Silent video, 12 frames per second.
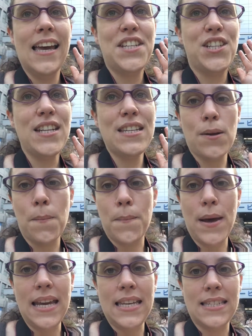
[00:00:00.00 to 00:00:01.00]
She's
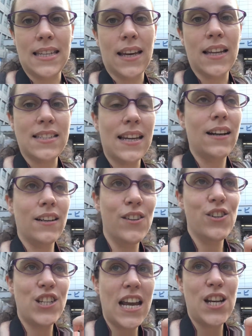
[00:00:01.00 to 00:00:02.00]
amazing, and they're
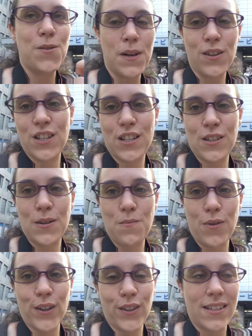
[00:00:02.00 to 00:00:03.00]
gonna change, because she's just a
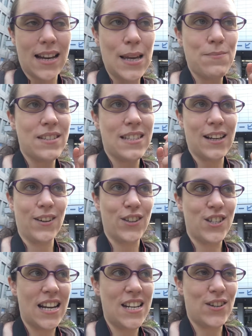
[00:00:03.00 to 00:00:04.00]
prototype, they're gonna
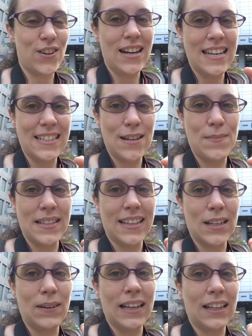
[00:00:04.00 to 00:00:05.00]
change her a little bit,
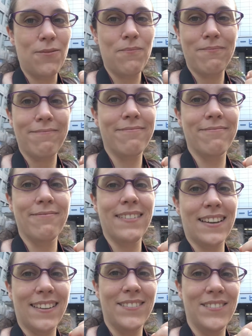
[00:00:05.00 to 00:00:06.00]
and I'm like,
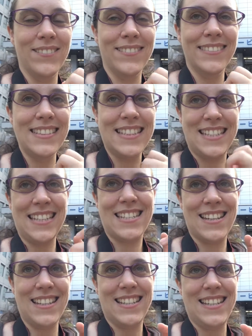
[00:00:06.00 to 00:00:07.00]
she's
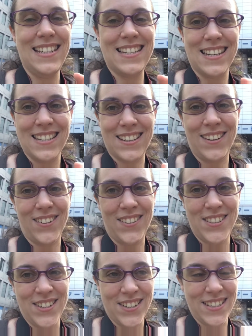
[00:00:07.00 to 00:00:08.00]
just
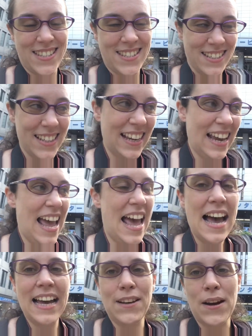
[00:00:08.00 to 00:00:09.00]
gorgeous.
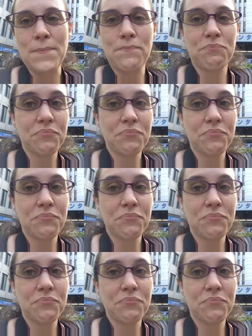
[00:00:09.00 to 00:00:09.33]
Anyway,